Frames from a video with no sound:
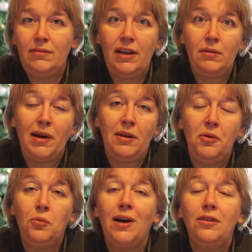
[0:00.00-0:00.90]
there might
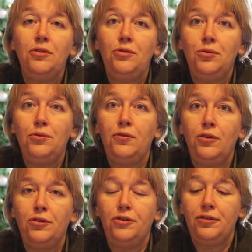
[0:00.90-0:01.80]
be 1 or 2
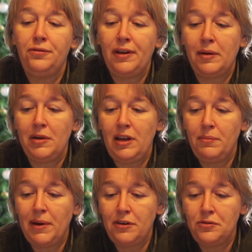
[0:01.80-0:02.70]
floors of family
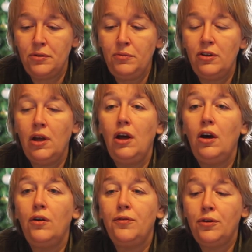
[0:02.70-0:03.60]
bedrooms.
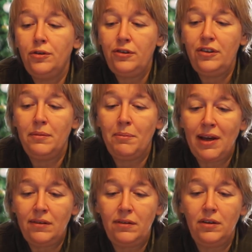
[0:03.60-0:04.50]
Of course, the
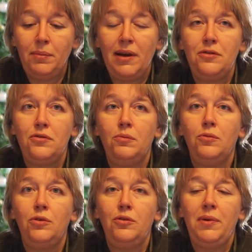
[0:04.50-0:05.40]
master
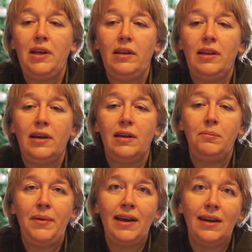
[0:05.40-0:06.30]
bedroom would be
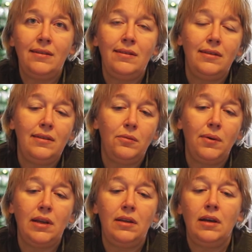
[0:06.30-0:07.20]
the biggest, the
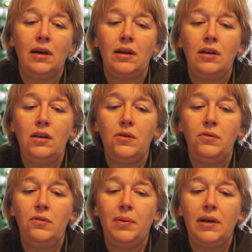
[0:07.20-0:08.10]
one
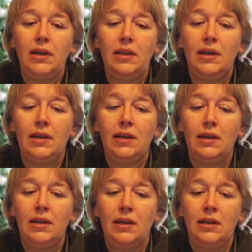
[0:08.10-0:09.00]
used by the